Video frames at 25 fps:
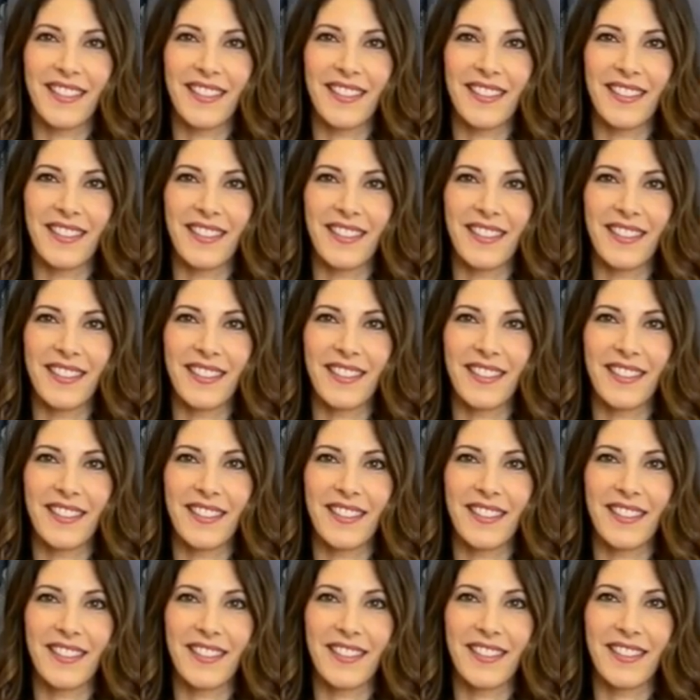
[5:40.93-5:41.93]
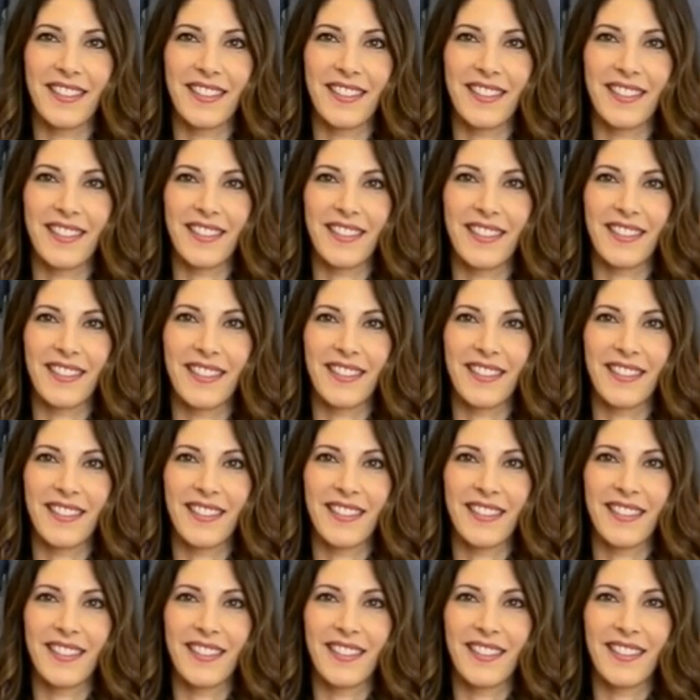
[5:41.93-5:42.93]

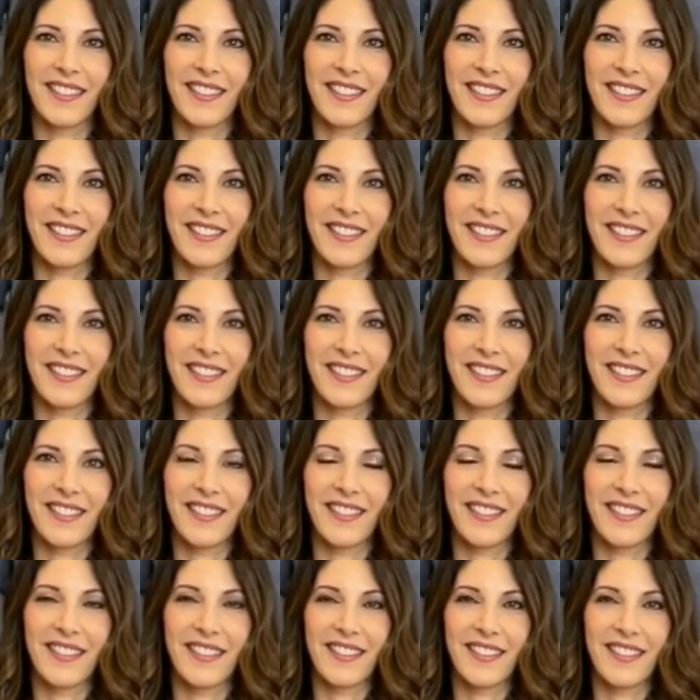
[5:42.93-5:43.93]
The person shown says nothing.